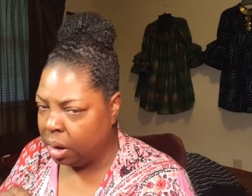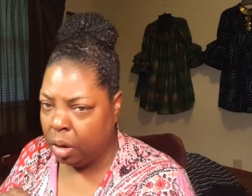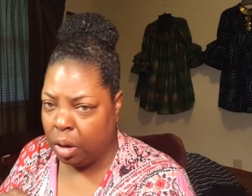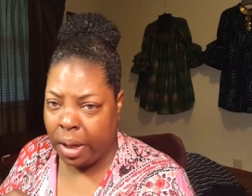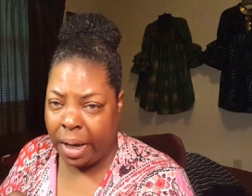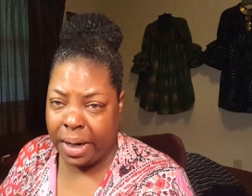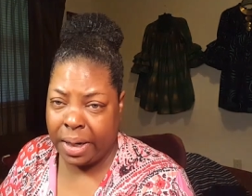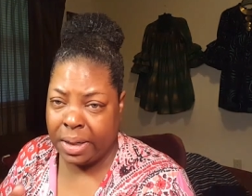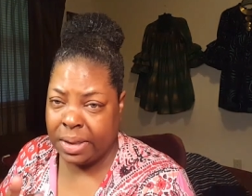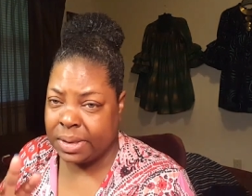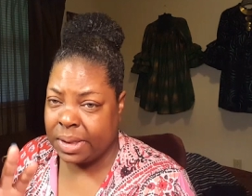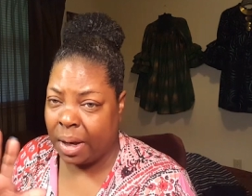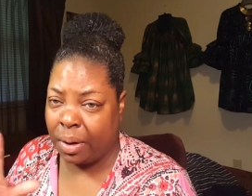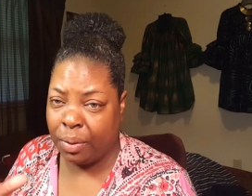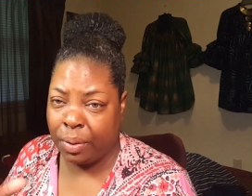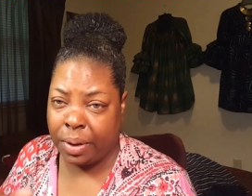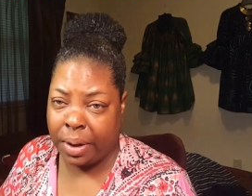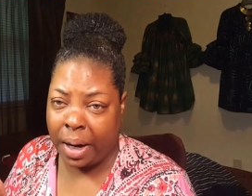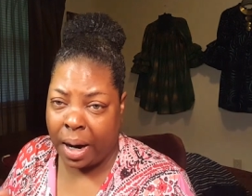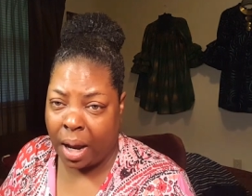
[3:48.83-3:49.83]
Ladies, I
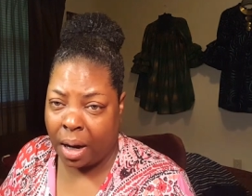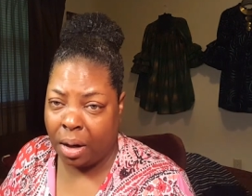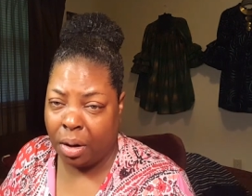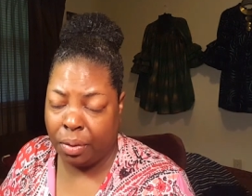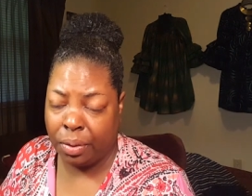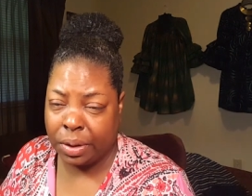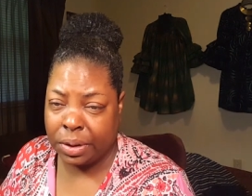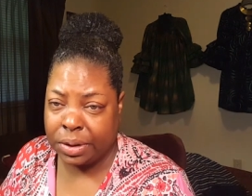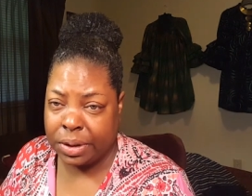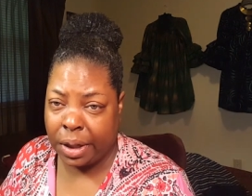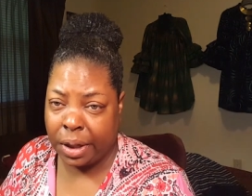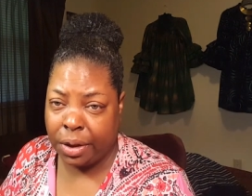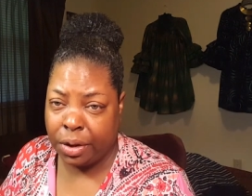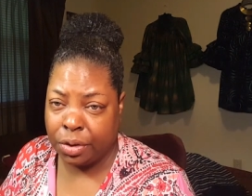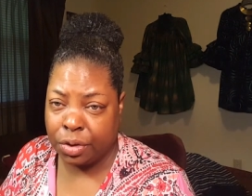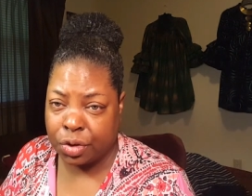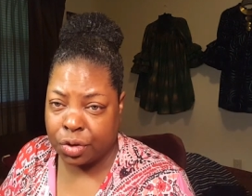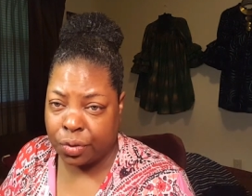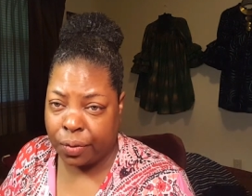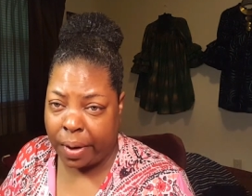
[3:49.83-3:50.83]
don't care how long it take
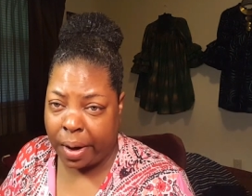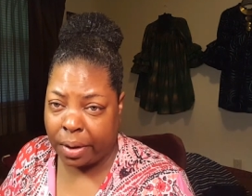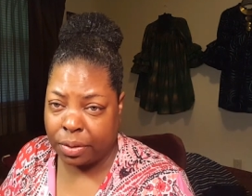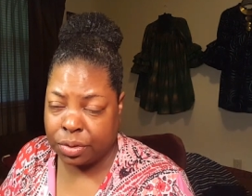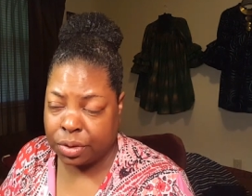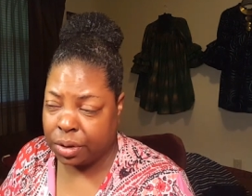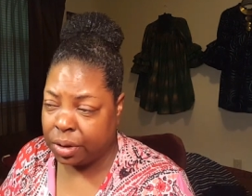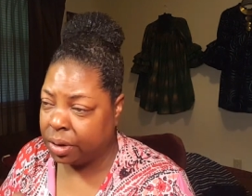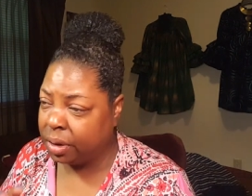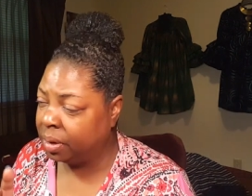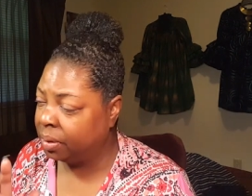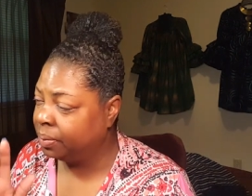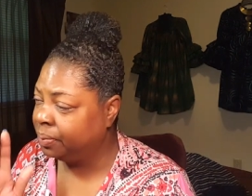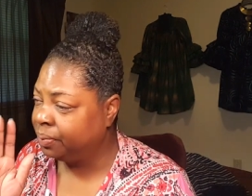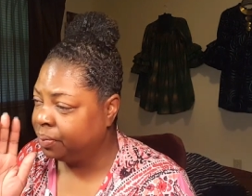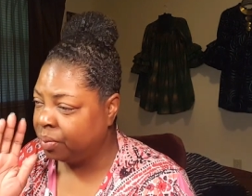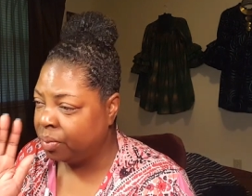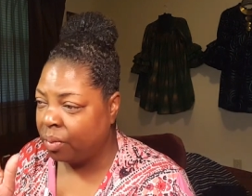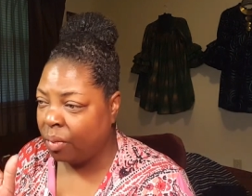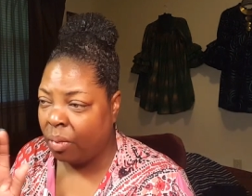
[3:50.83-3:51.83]
you to scrounge it up.
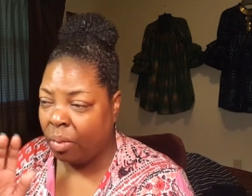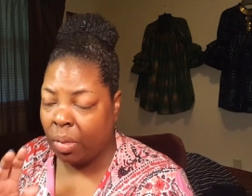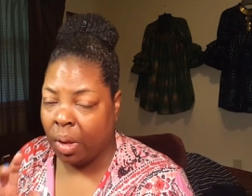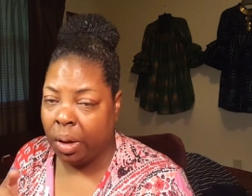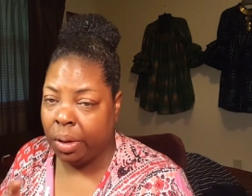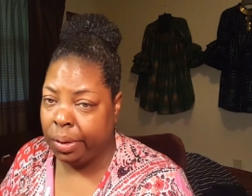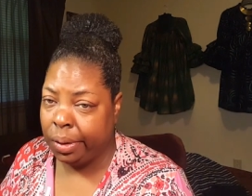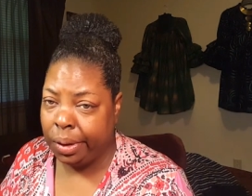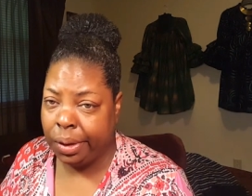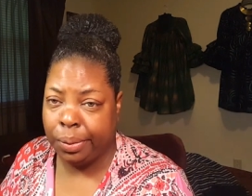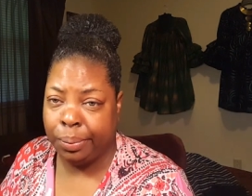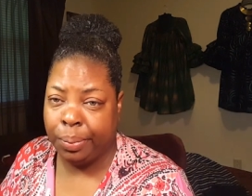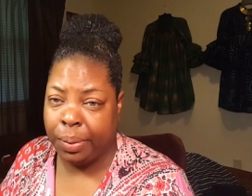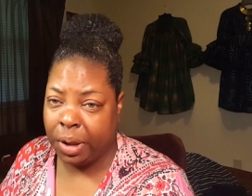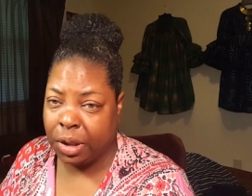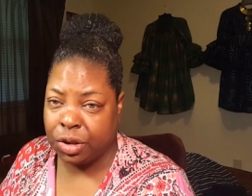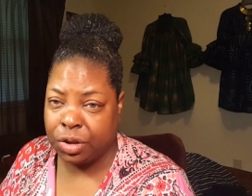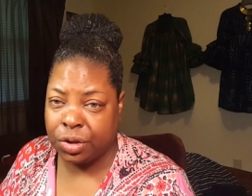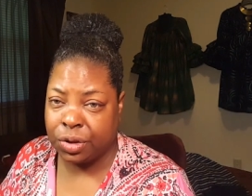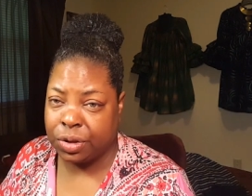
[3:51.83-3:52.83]
You
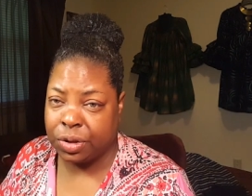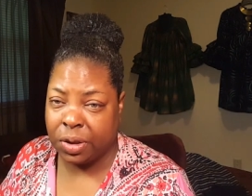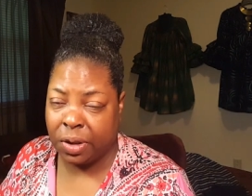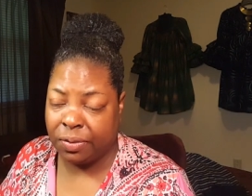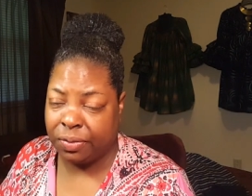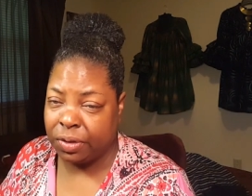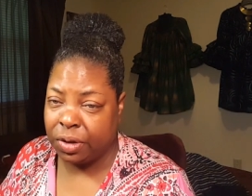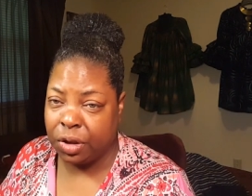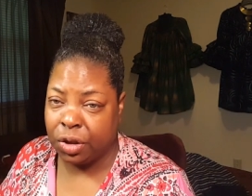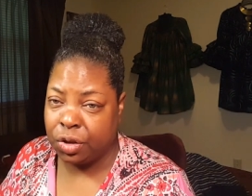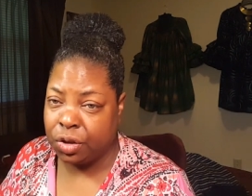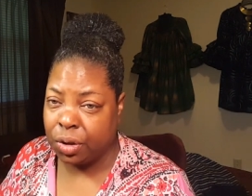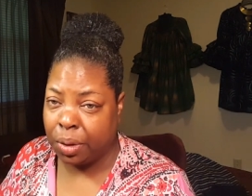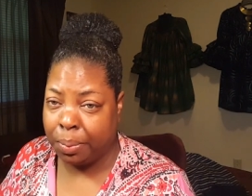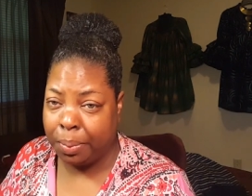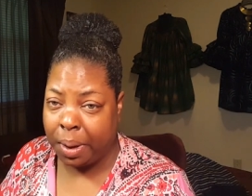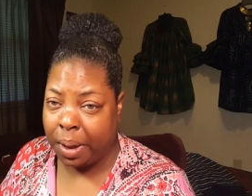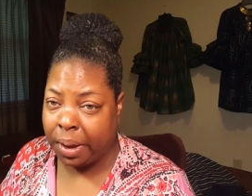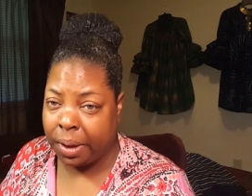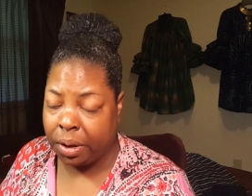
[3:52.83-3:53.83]
bless yourself and get
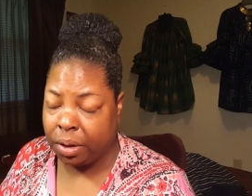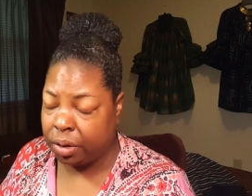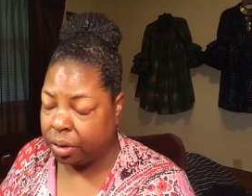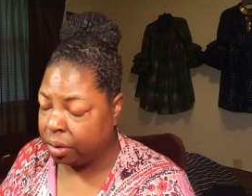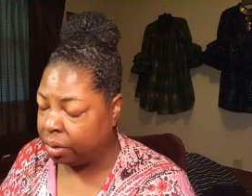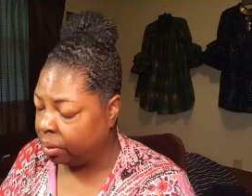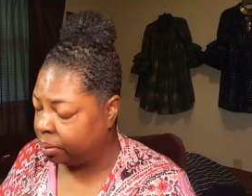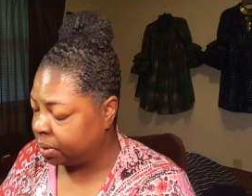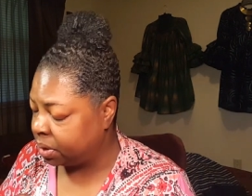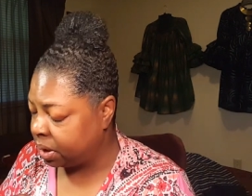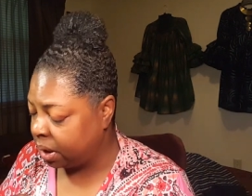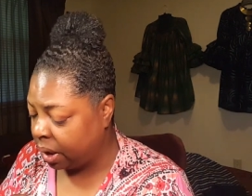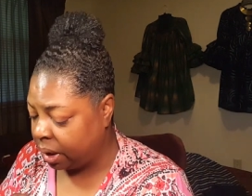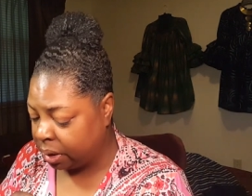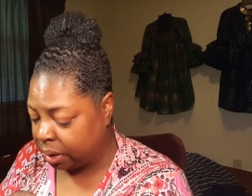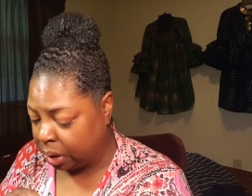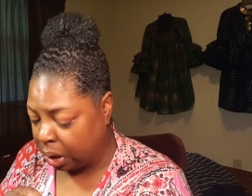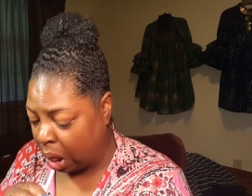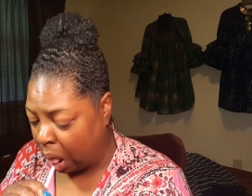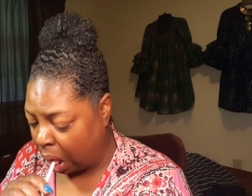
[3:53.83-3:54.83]
you a manicure. I'm
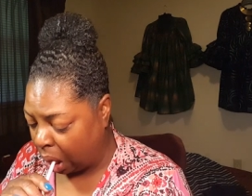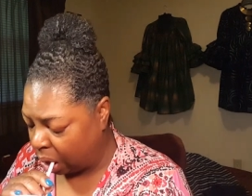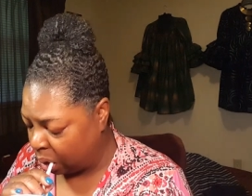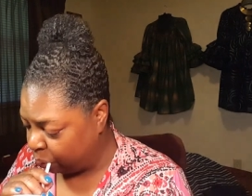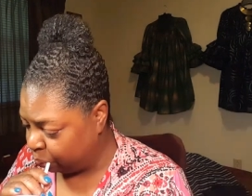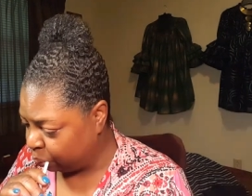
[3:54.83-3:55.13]
telling you.